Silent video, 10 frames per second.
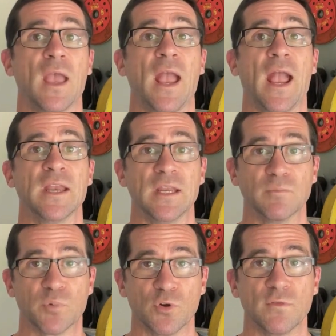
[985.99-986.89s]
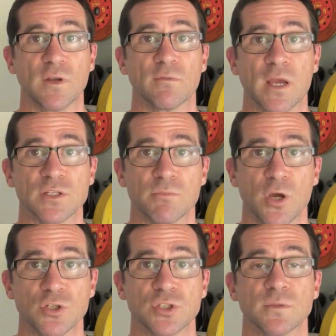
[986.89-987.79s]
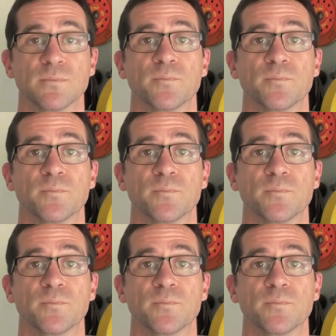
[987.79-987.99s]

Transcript: and improving range of motion.